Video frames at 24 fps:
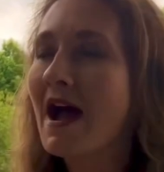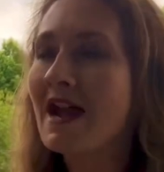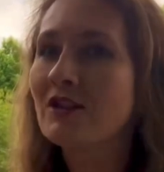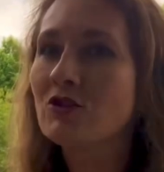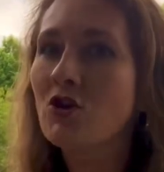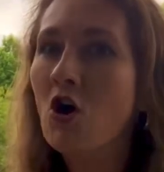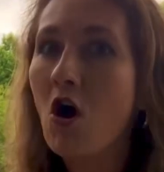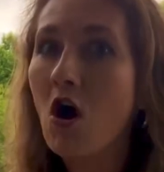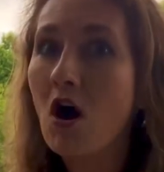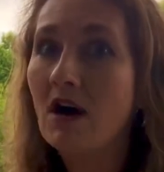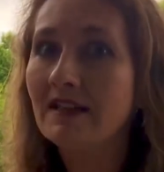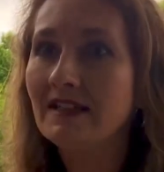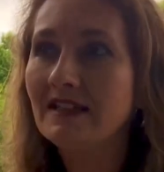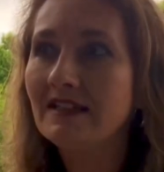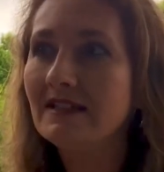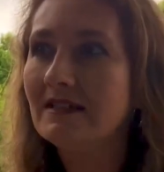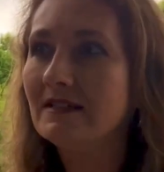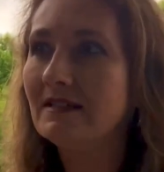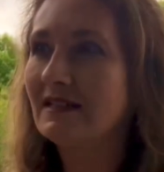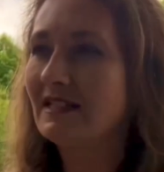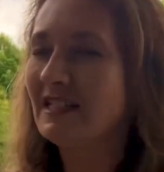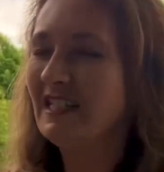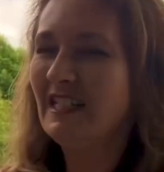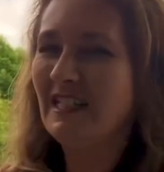God
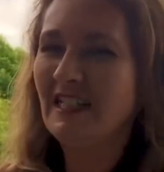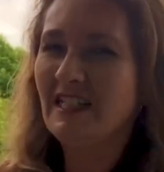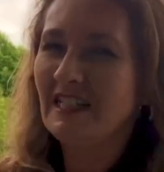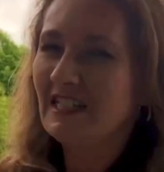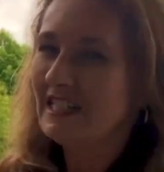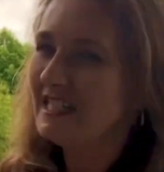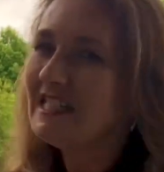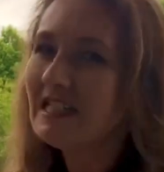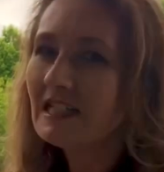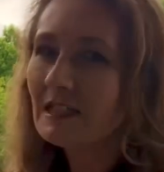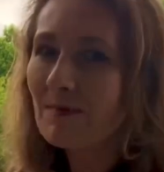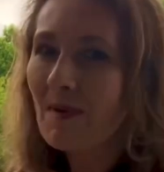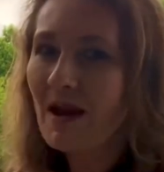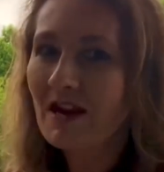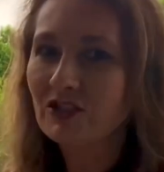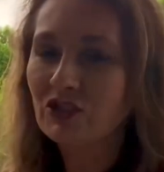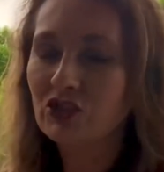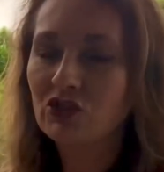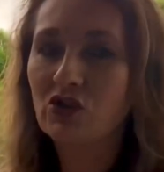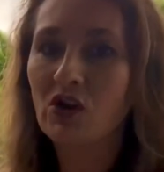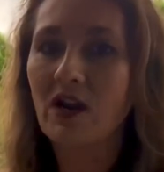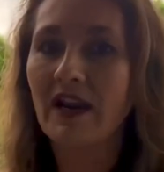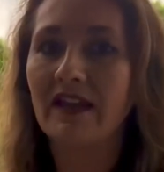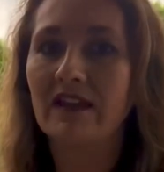is. He's my
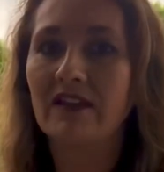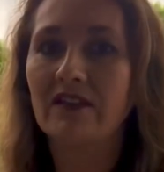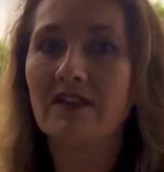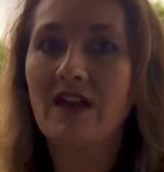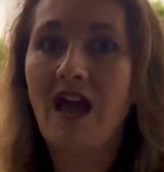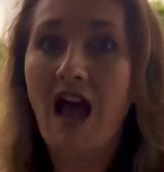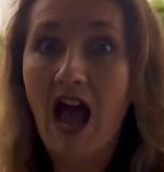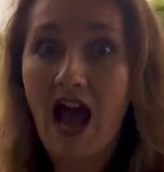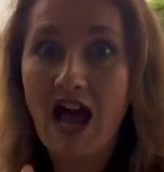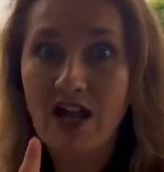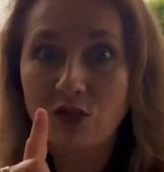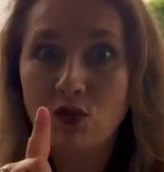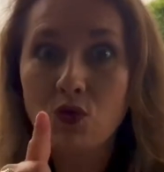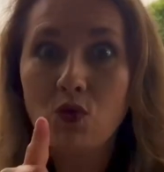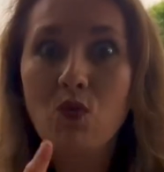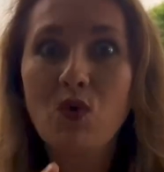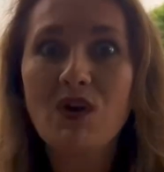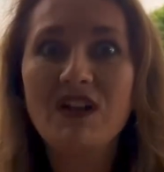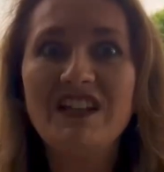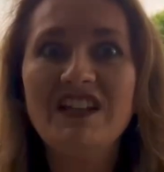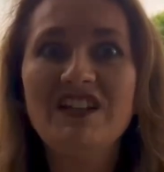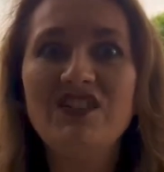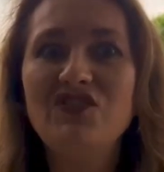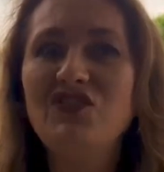strength. I know what
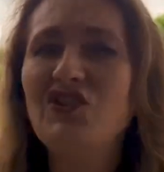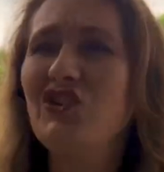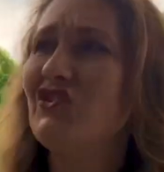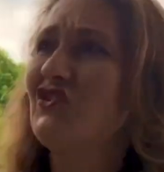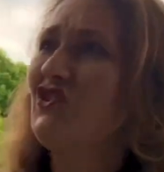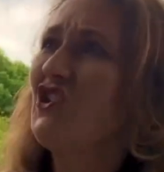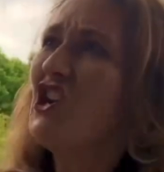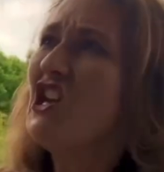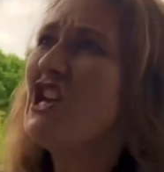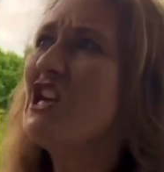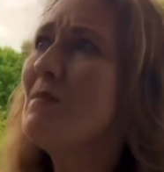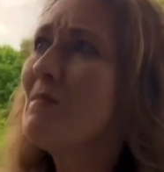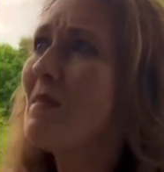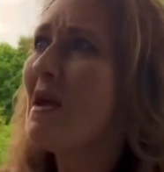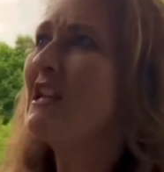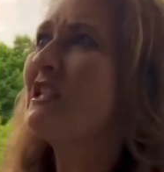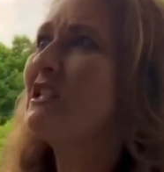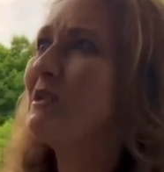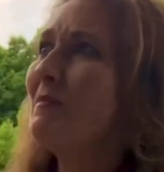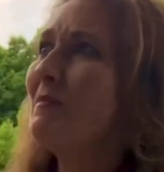He does. He makes